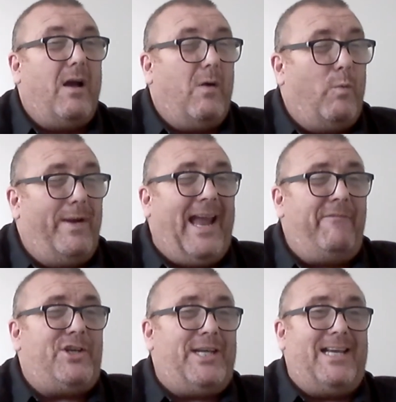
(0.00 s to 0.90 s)
We have
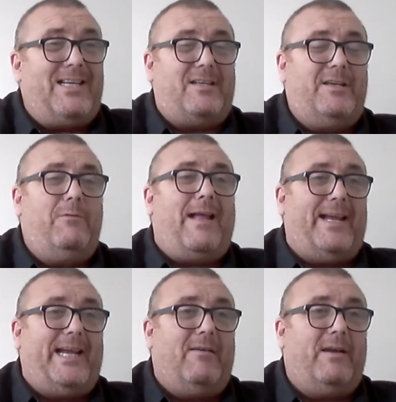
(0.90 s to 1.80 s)
a chance to do that
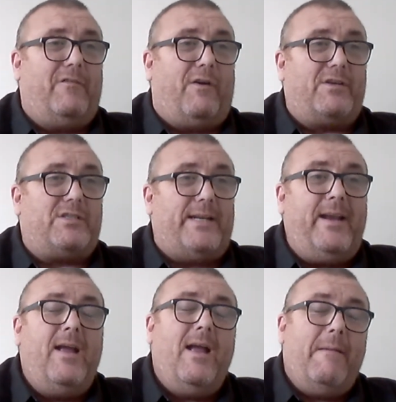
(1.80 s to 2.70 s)
here in the Forest of
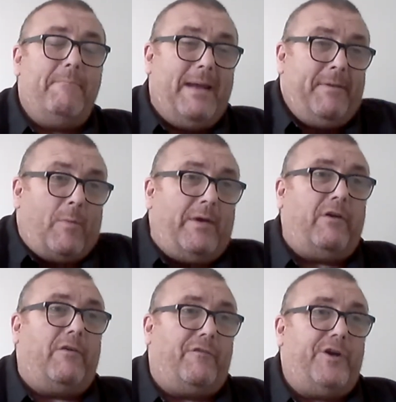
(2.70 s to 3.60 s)
Dean, maybe only
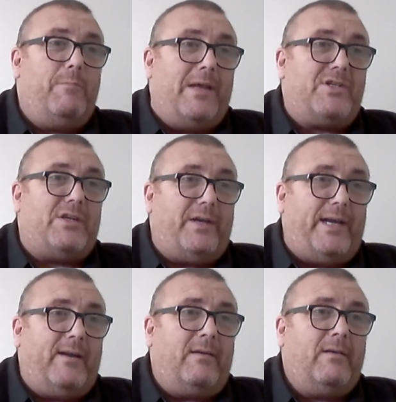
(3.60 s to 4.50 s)
for a few months of the
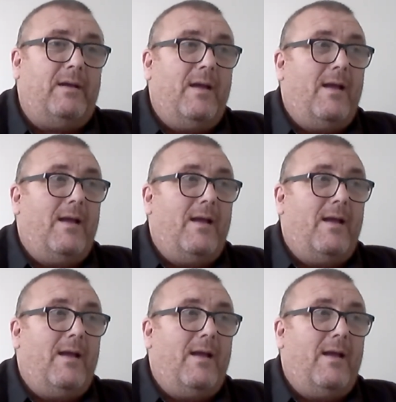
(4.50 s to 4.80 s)
year,